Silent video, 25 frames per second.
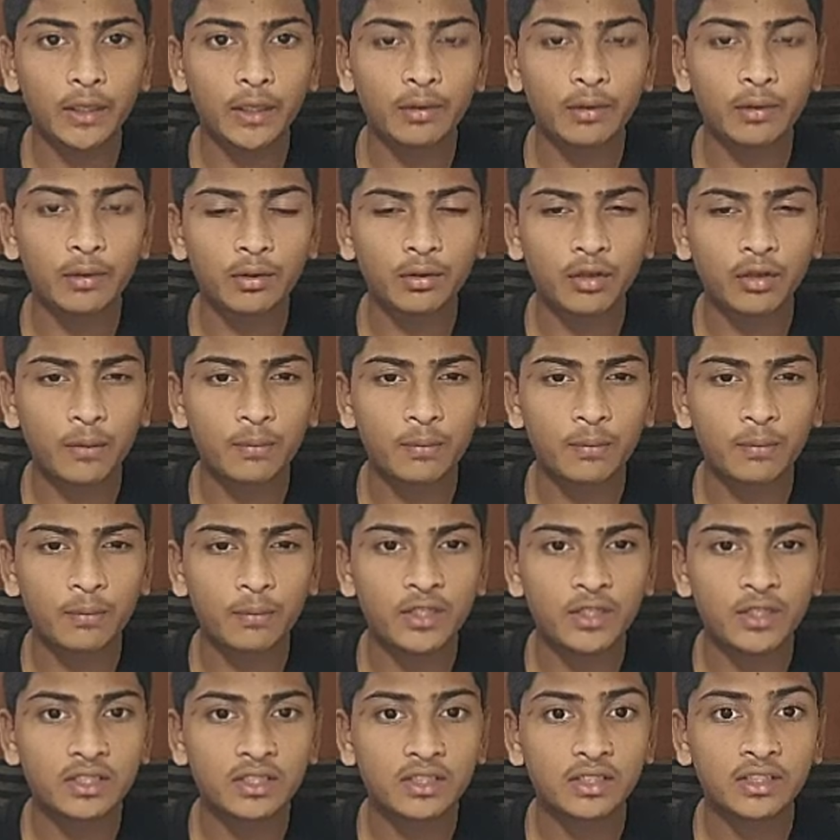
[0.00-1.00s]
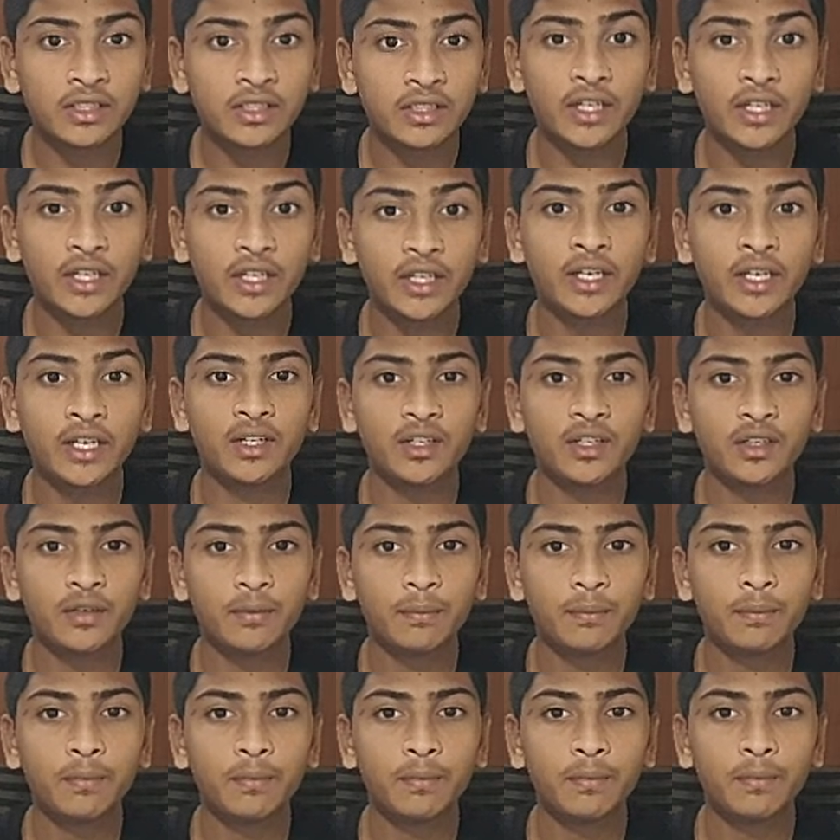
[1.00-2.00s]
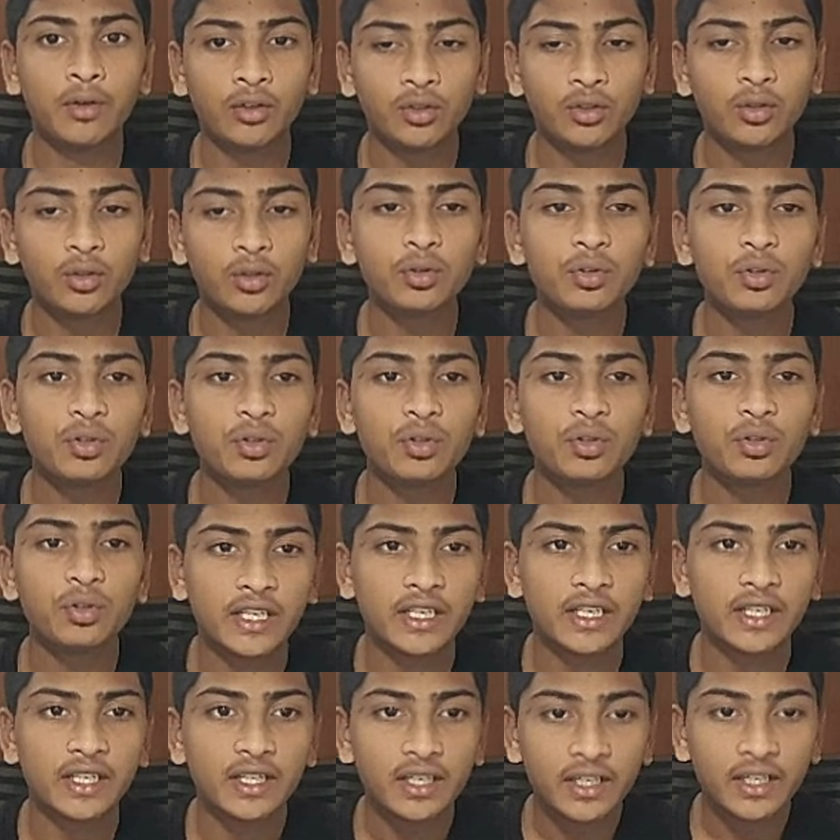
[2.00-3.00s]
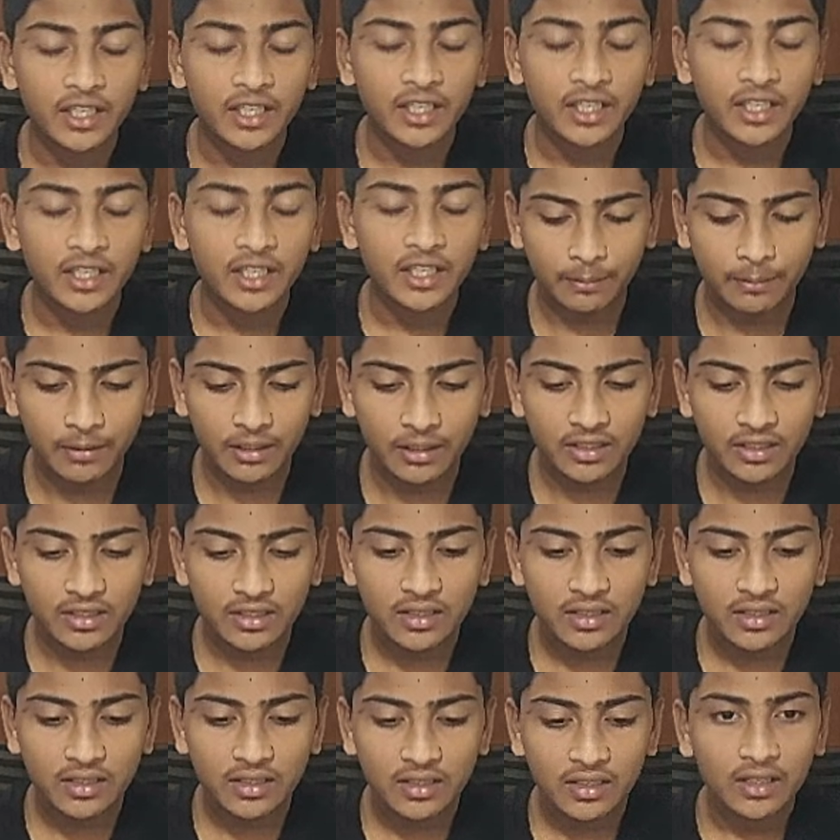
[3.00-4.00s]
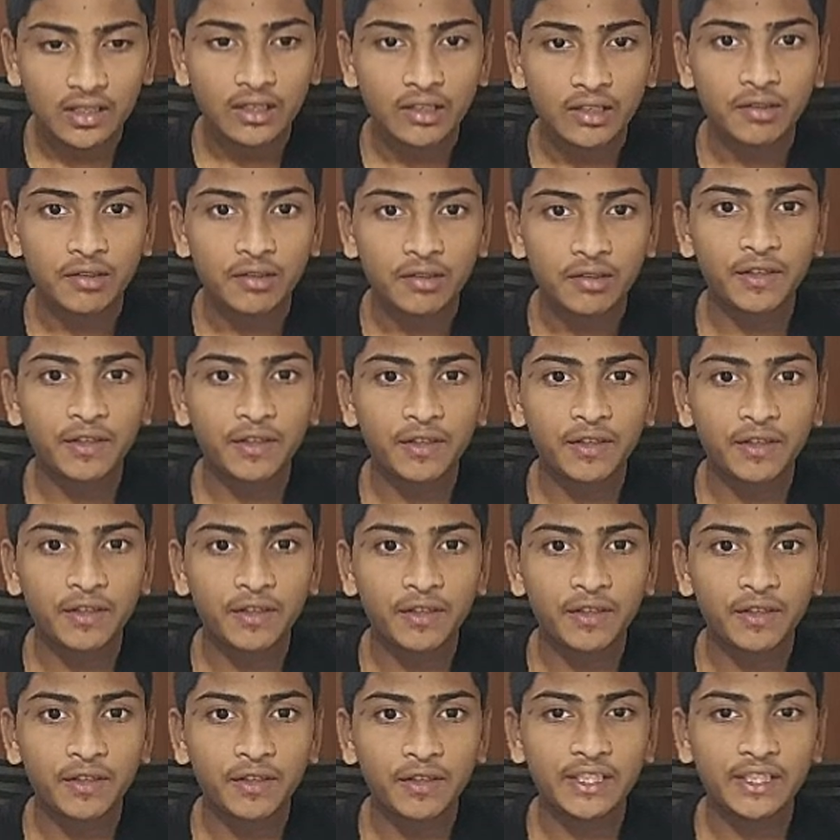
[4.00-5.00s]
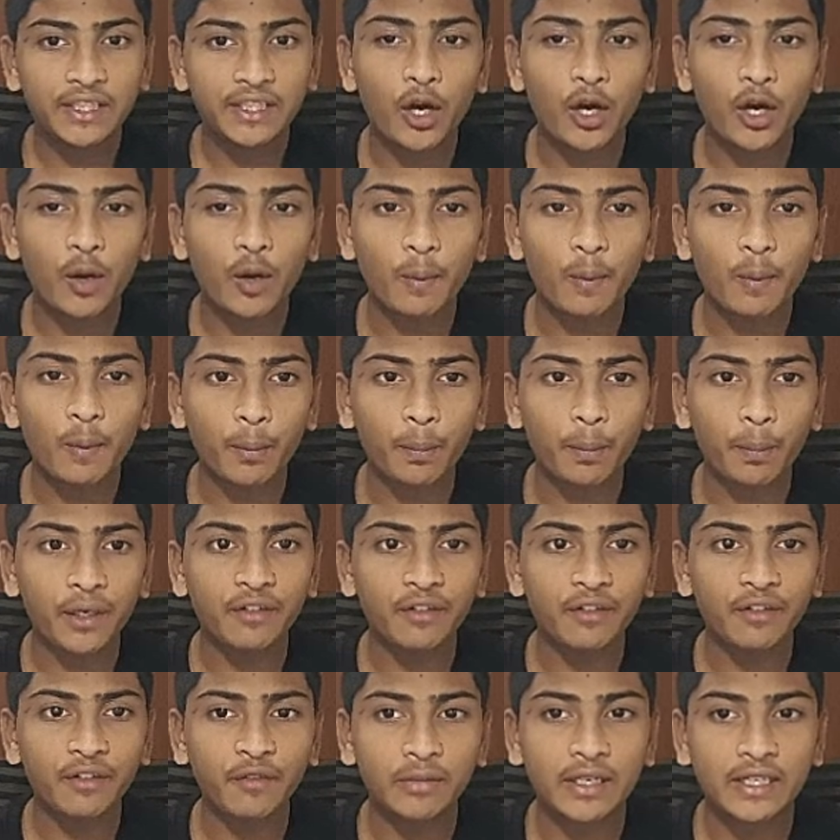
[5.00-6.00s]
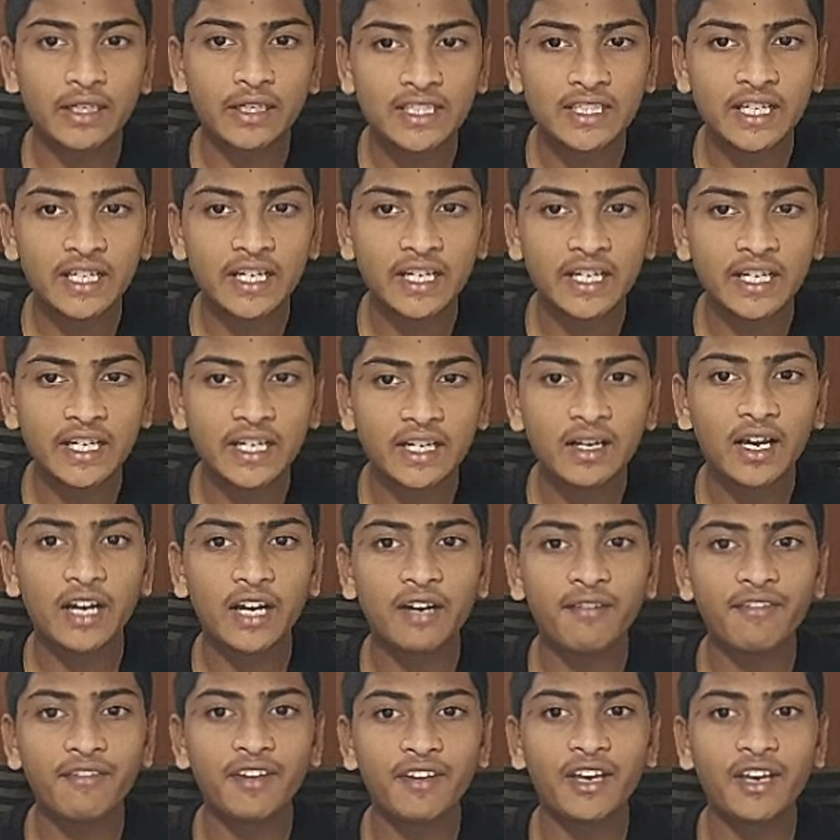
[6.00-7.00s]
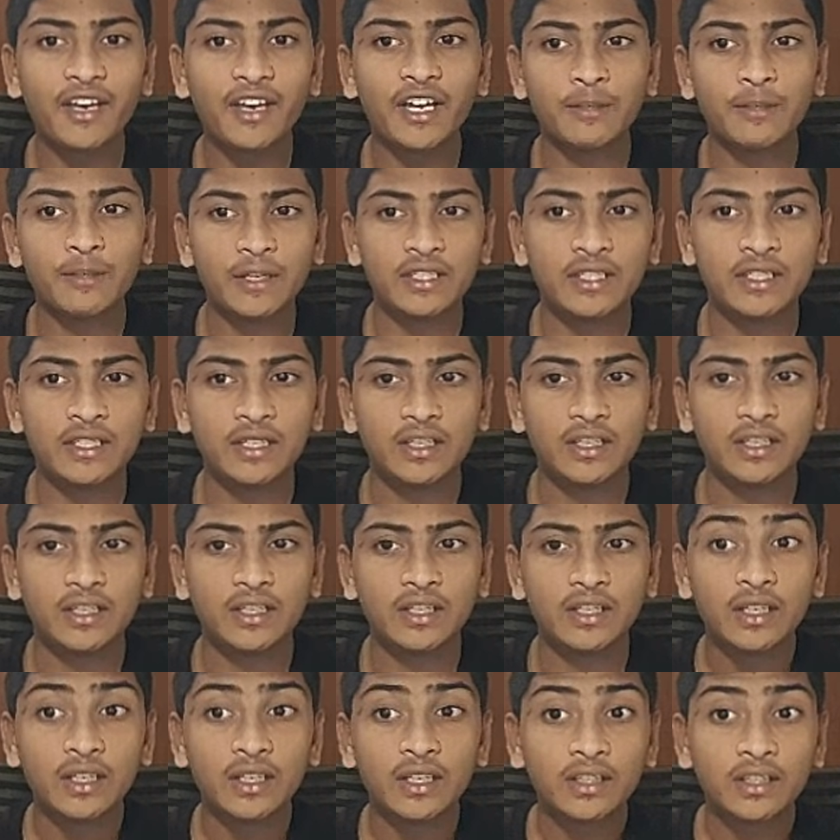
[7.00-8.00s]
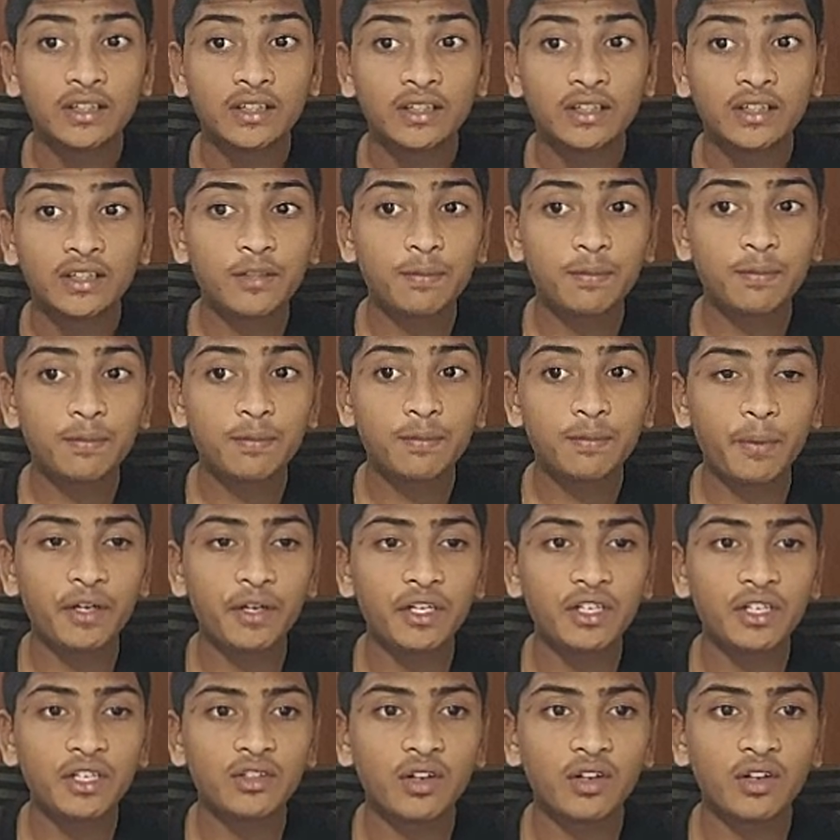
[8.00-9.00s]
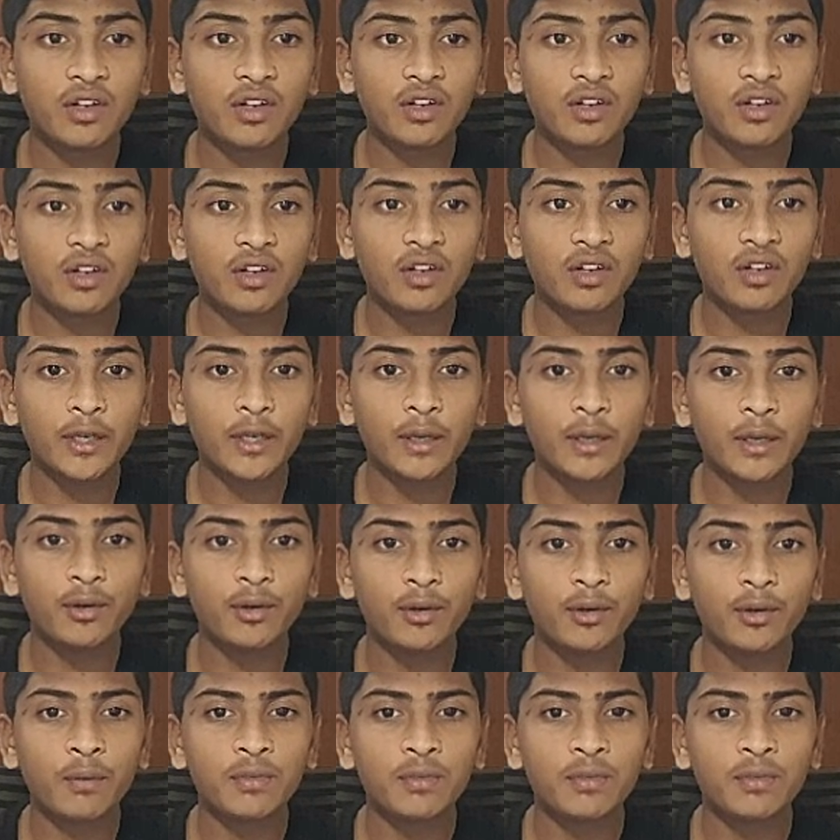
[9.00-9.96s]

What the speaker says: to the objects that does not belong to set. It means we take a common property from that set and we express it. This property is not applicable to objects